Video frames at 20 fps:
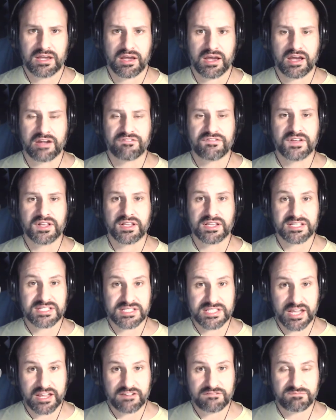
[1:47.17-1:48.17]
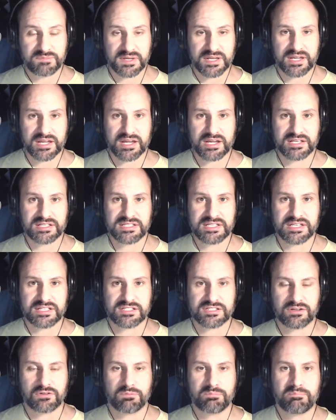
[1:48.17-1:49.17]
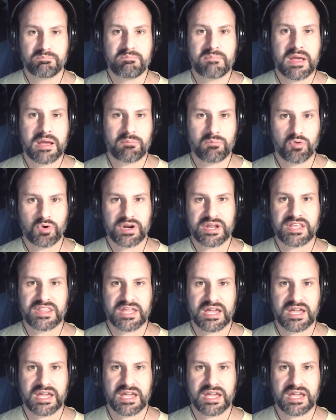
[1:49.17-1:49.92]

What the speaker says: I feel is safe because it's a memory